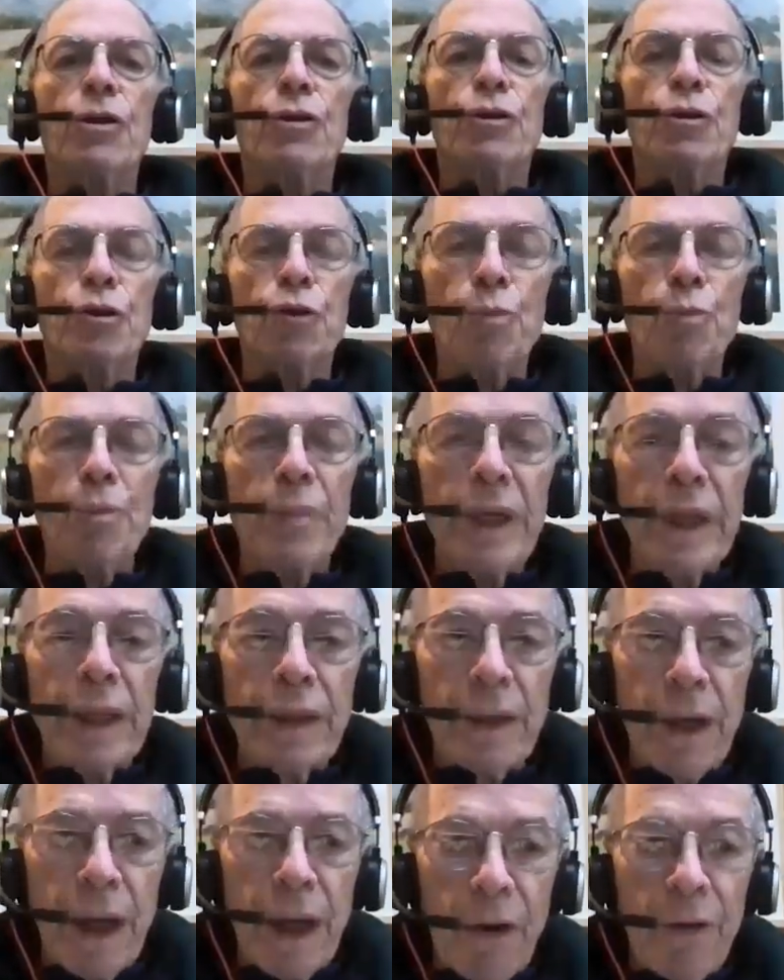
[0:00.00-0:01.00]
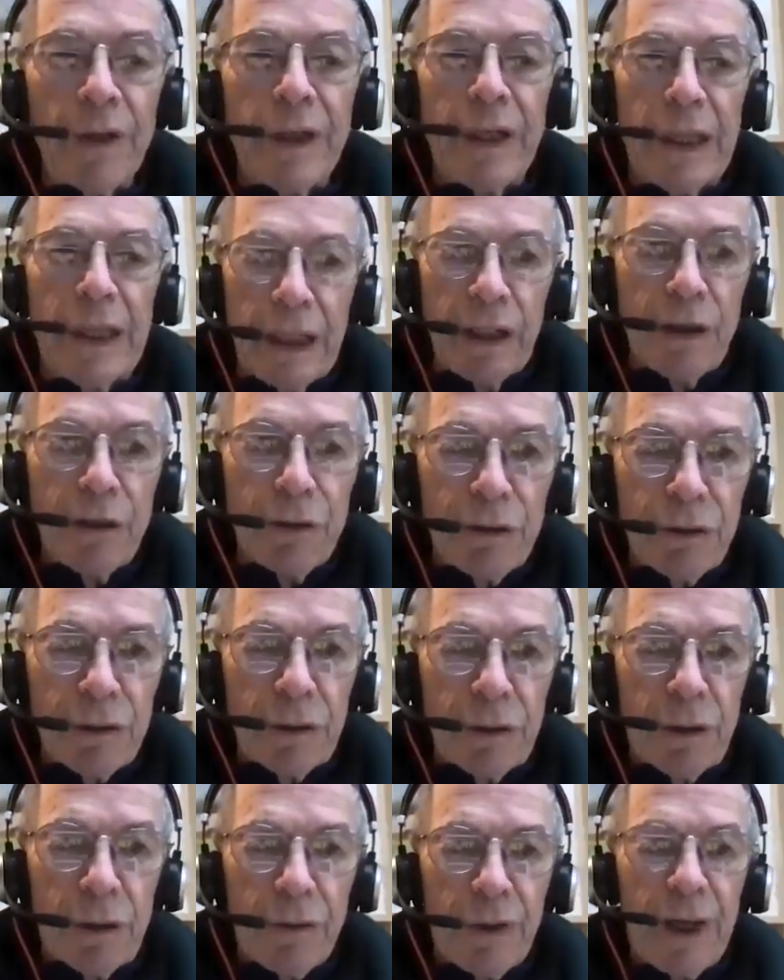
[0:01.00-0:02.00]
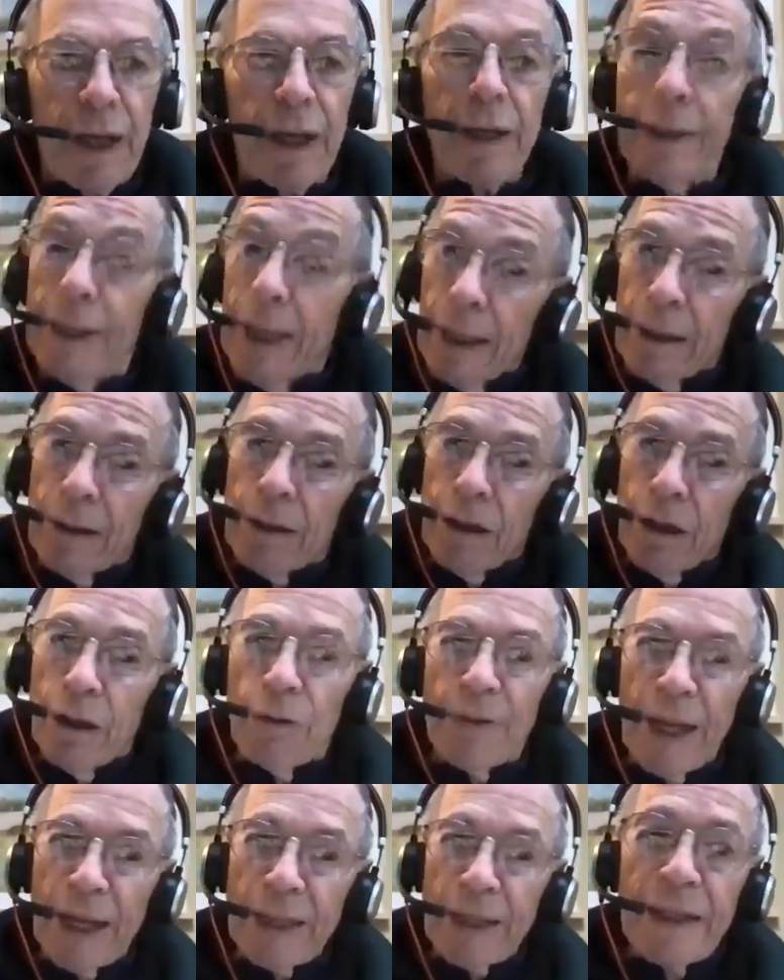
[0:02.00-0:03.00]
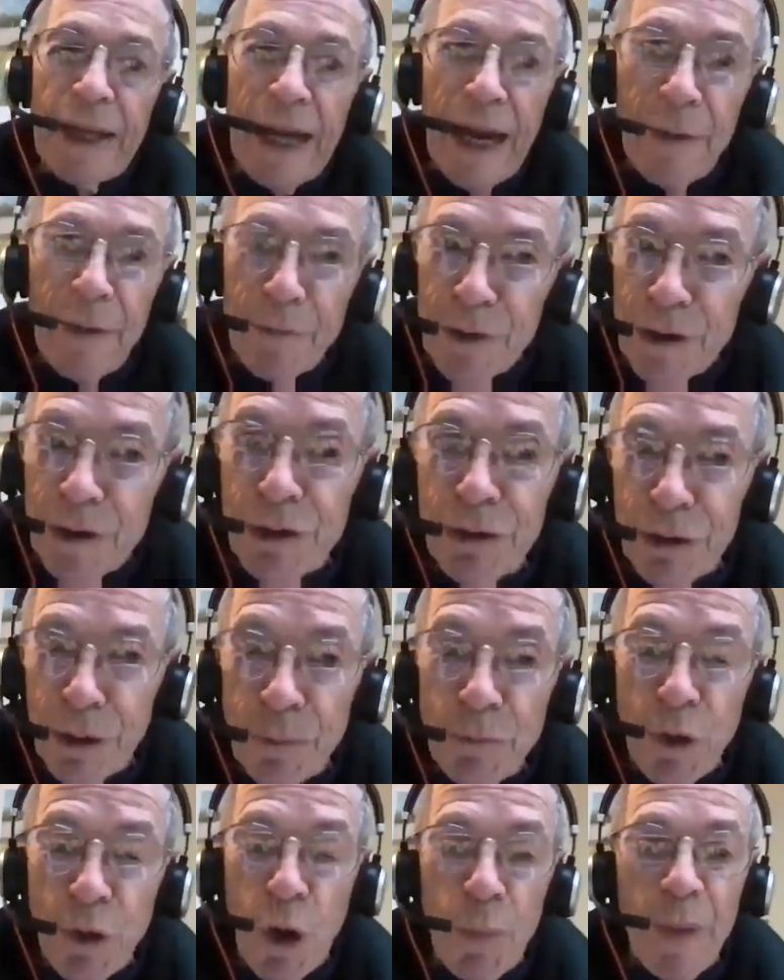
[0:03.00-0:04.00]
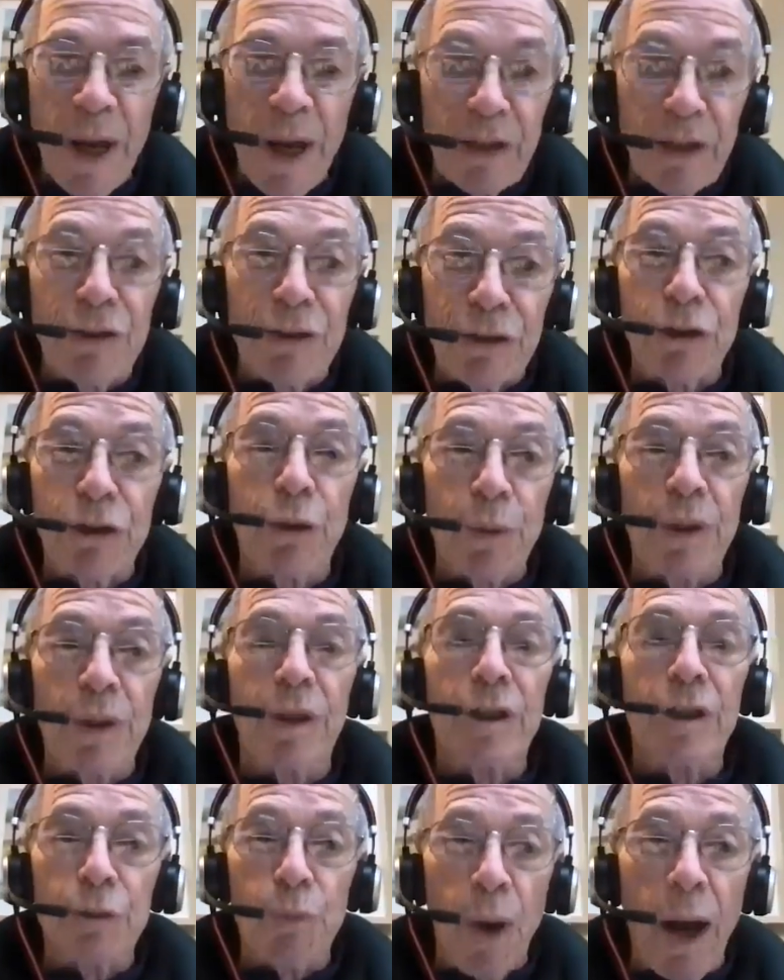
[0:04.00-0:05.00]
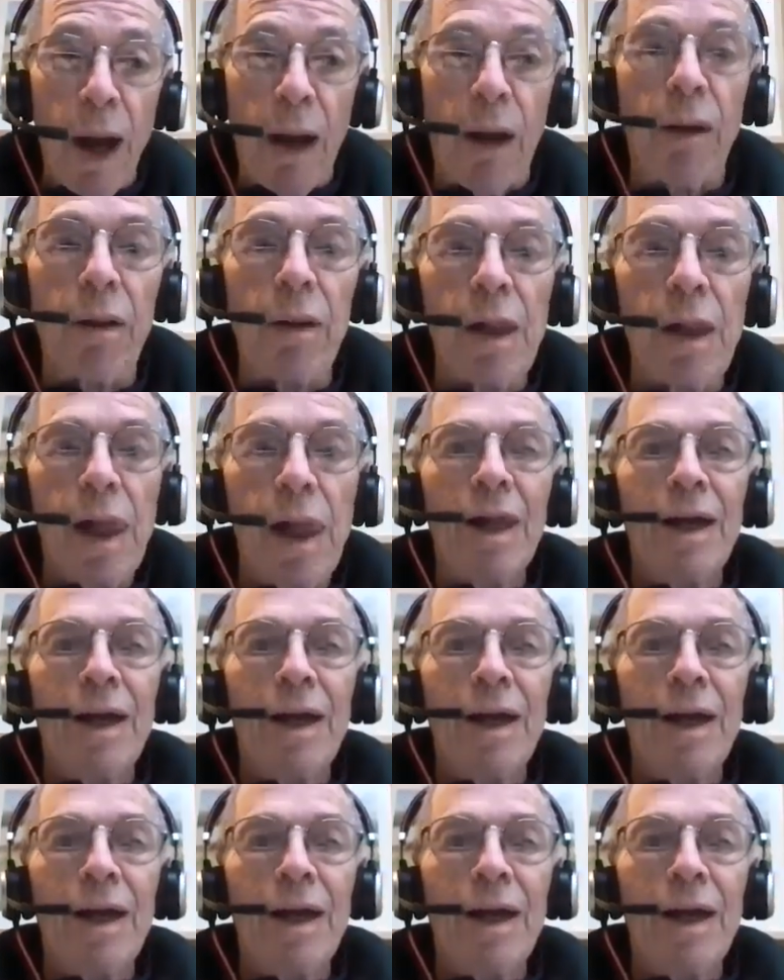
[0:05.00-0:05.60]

to meet our needs. Okay, and that that can have some romance to it as well.